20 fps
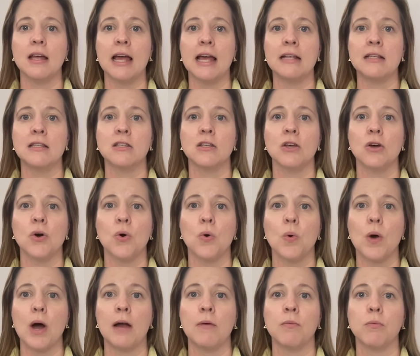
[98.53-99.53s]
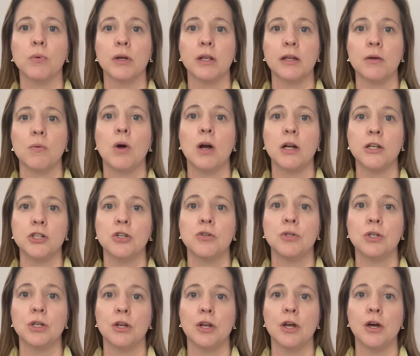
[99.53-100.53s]
And so I really want you
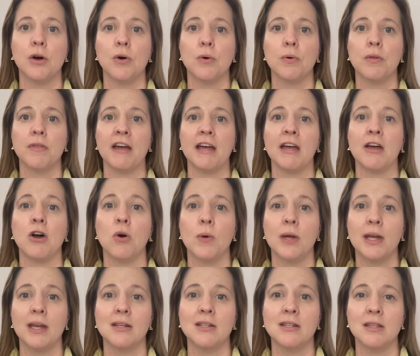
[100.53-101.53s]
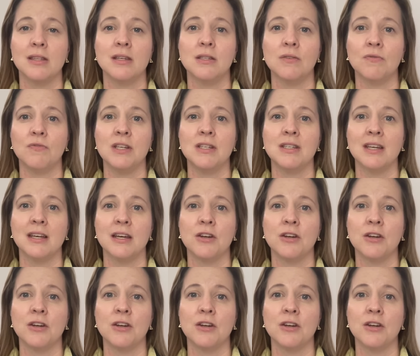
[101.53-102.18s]
to know that going into this visa